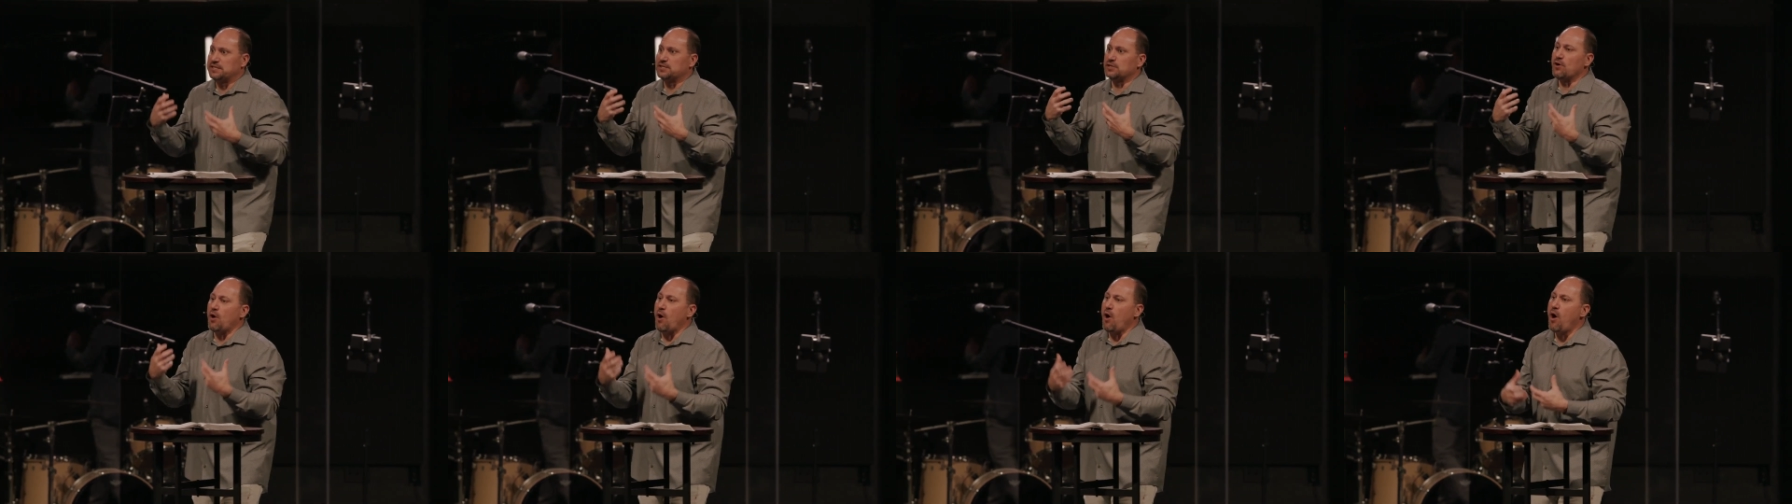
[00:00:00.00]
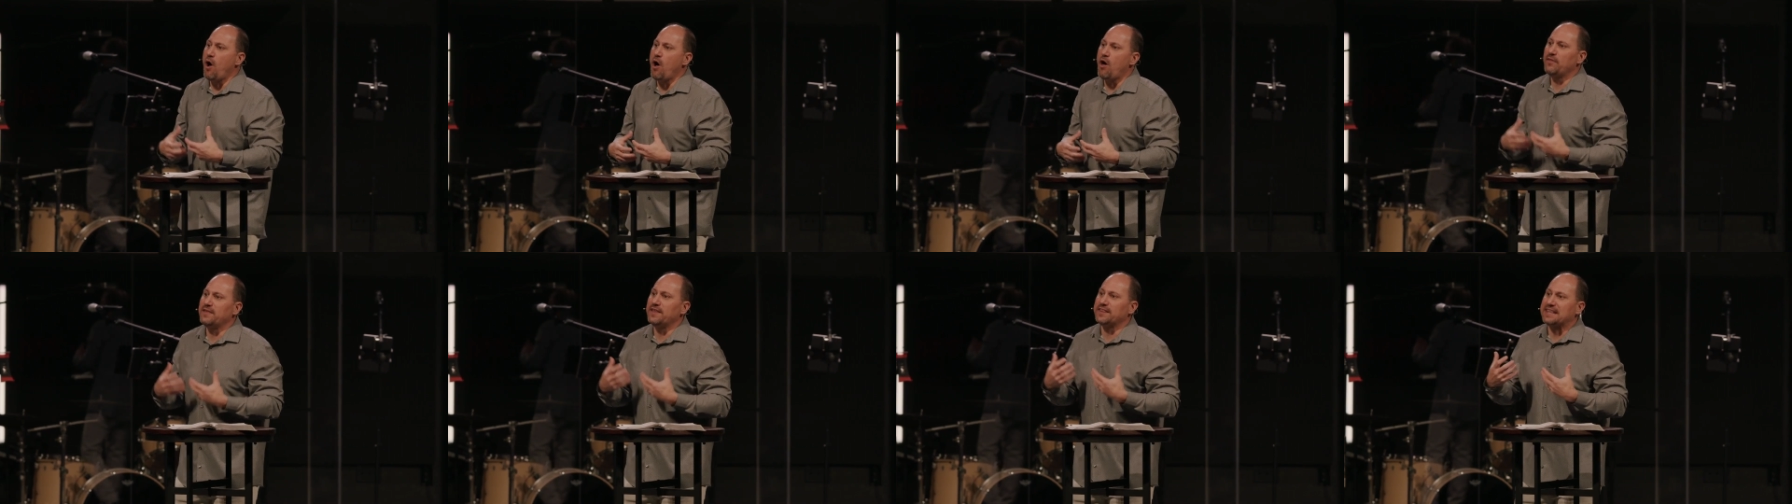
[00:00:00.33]
and
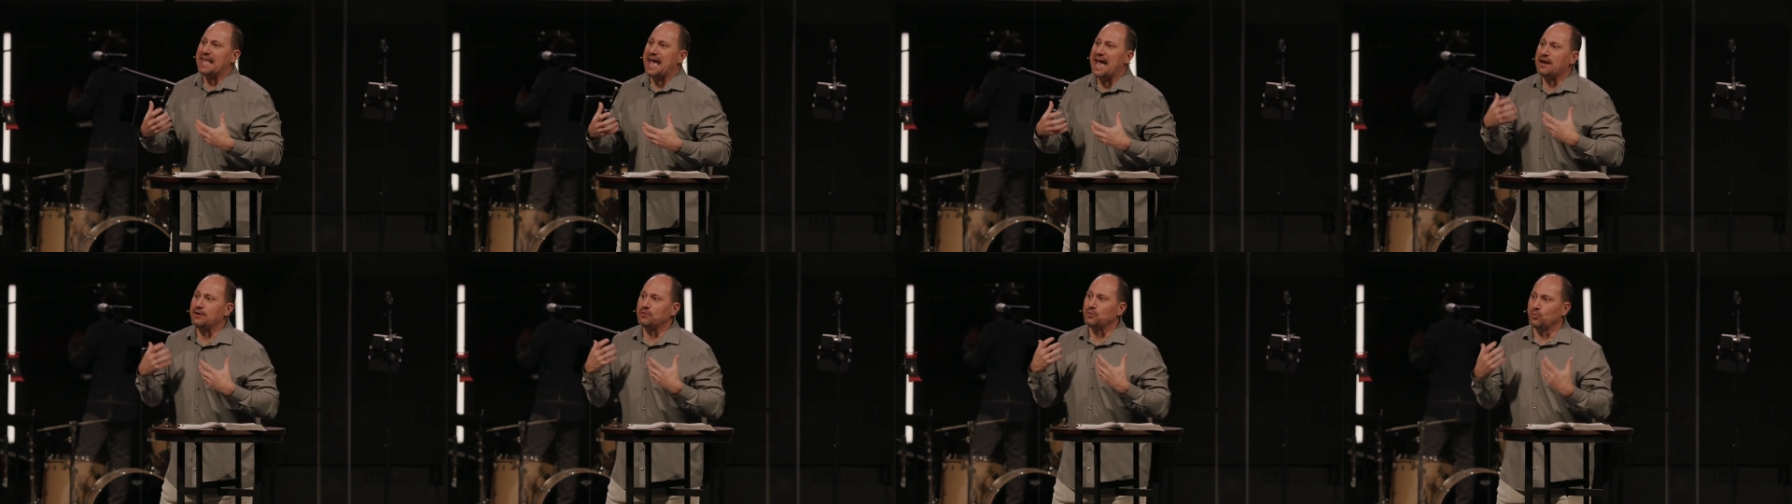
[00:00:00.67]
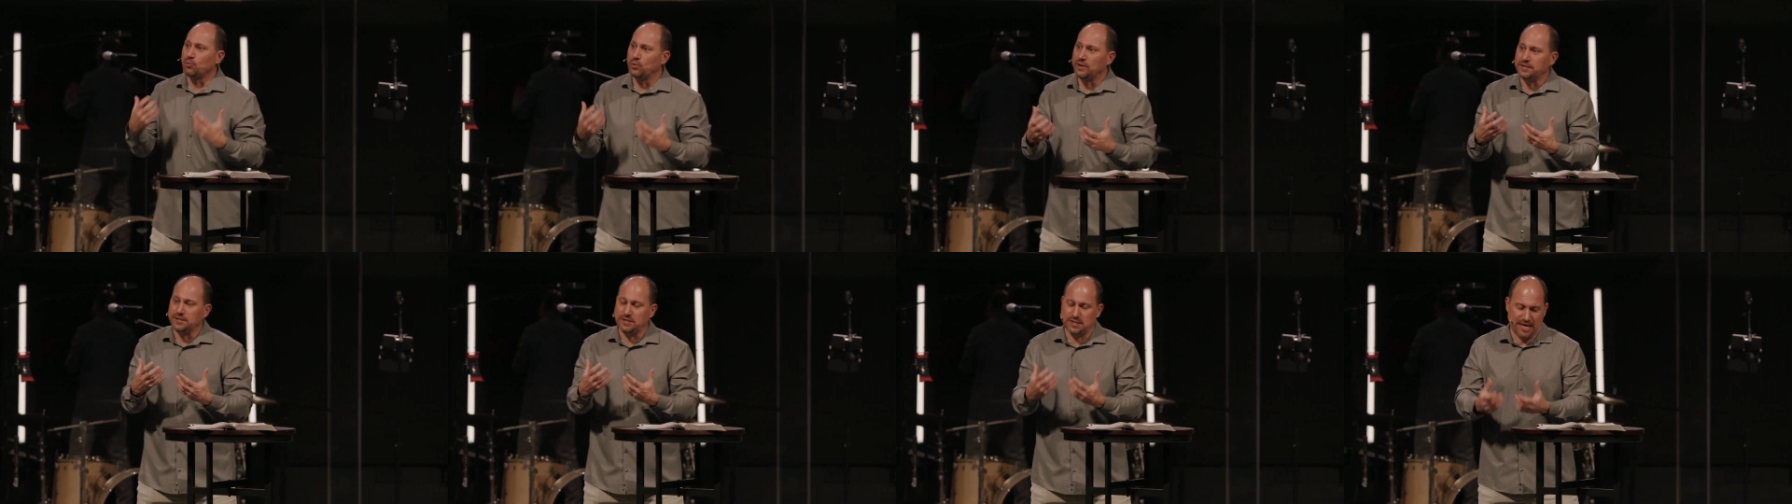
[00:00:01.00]
all that that
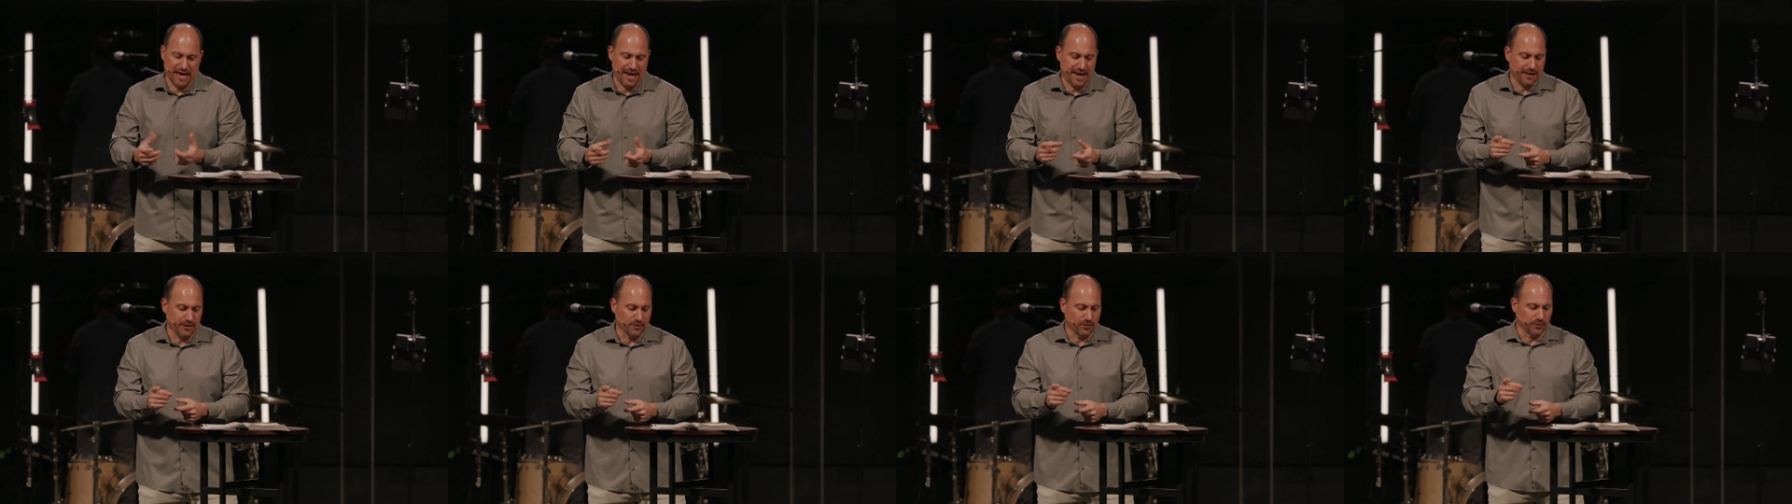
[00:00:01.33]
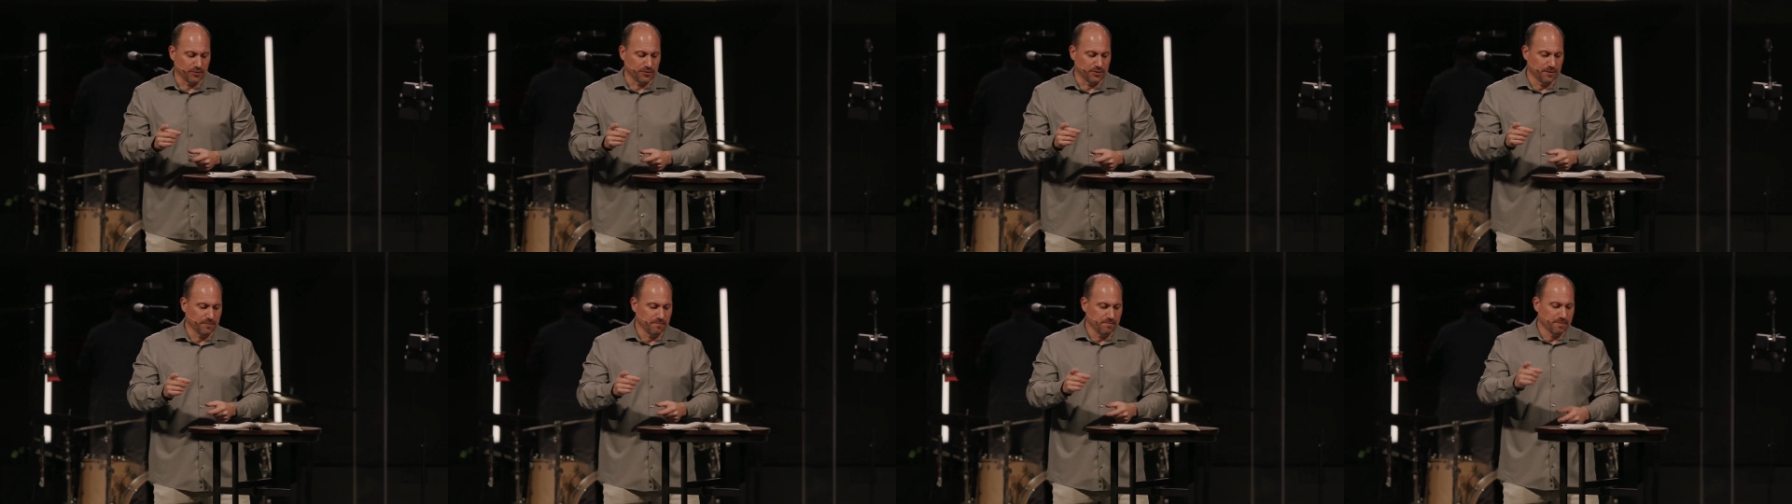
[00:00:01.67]

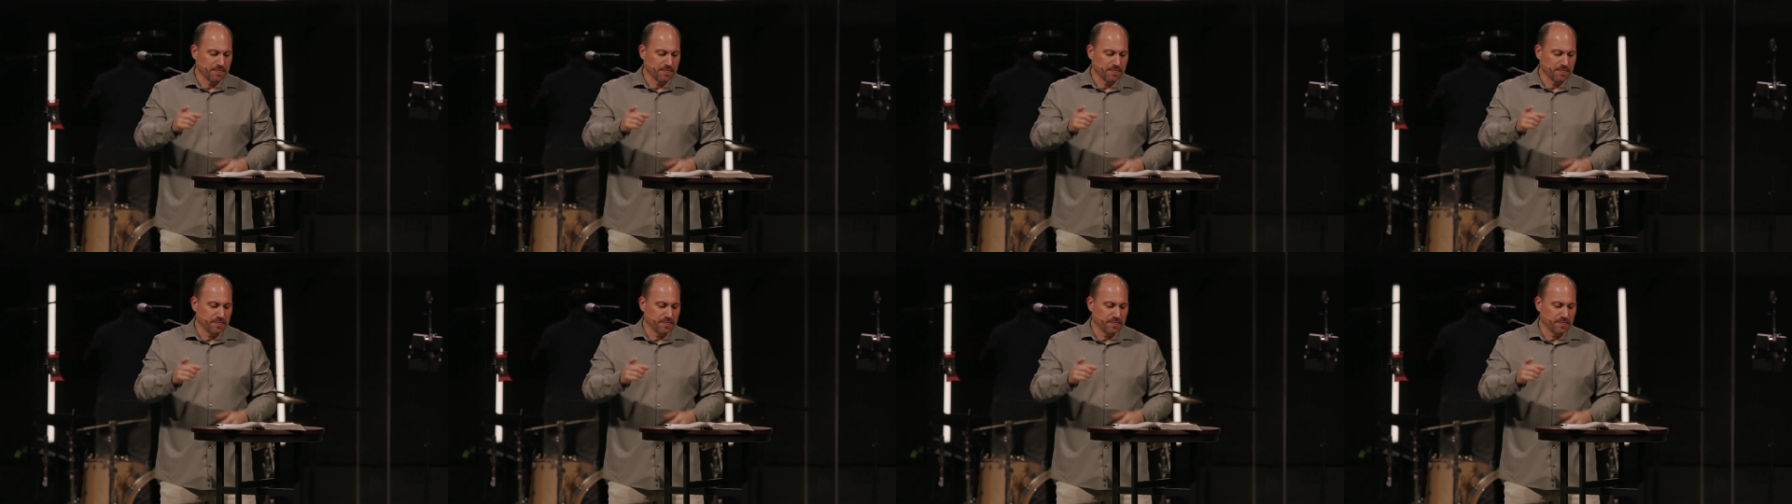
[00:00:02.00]
entailed,